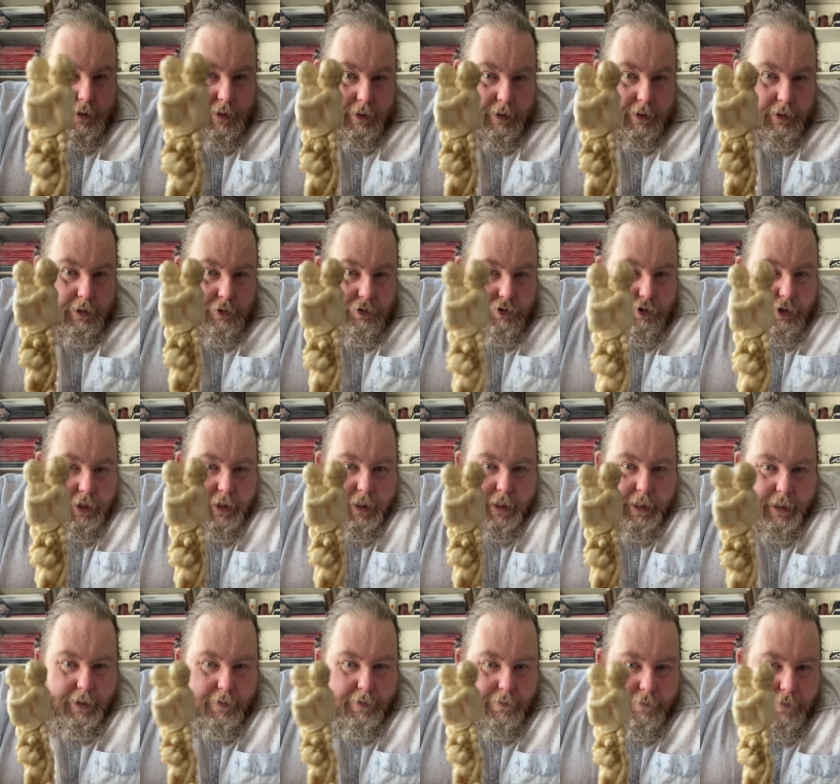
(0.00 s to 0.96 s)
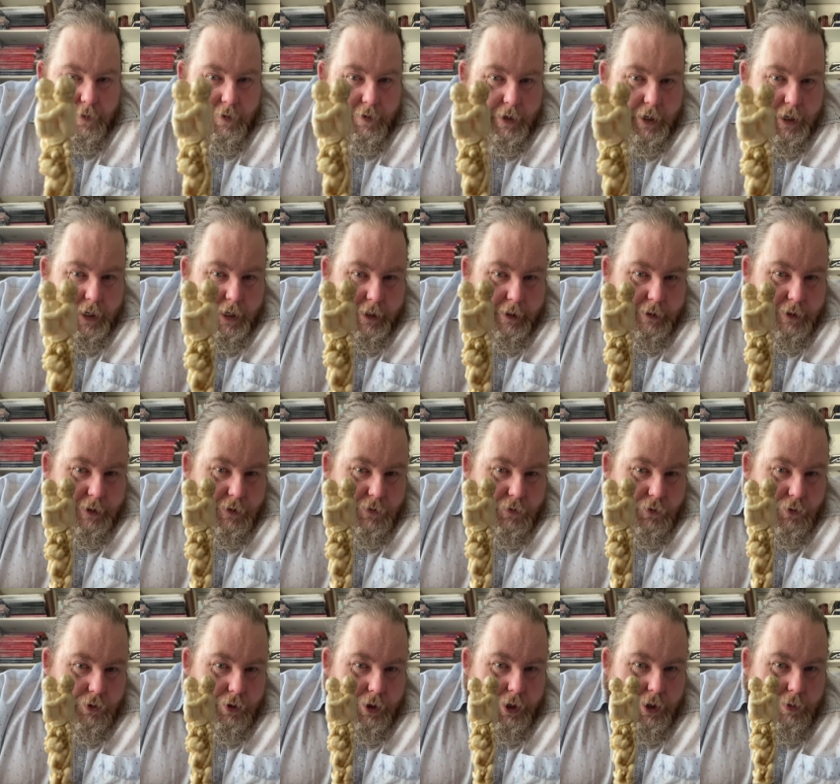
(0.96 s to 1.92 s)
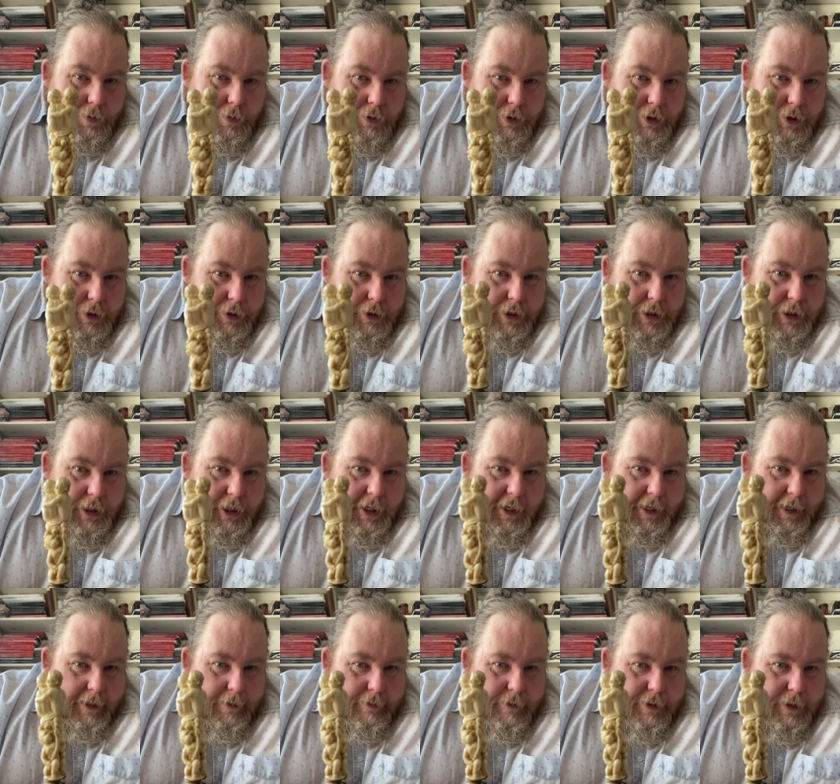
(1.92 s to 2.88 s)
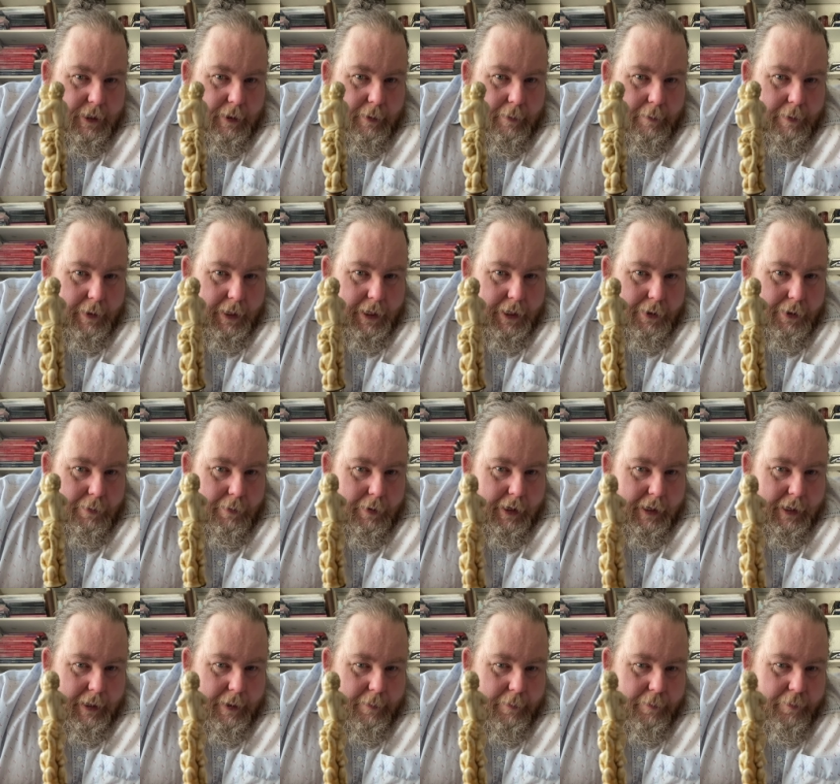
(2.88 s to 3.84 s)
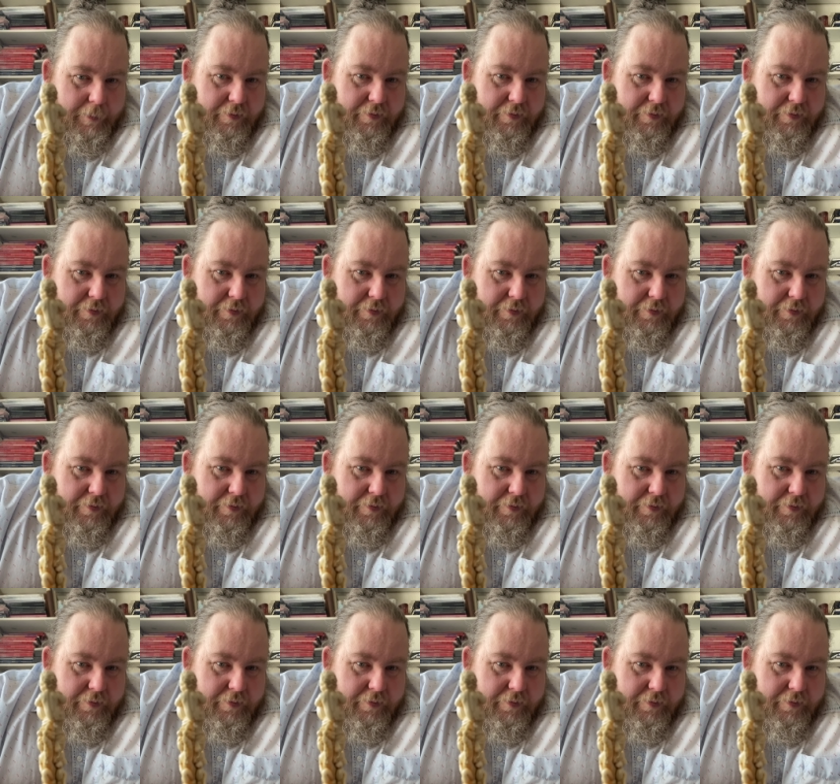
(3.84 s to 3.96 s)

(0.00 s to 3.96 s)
I'll try and get it very close for you. We'll do it in close up anyway.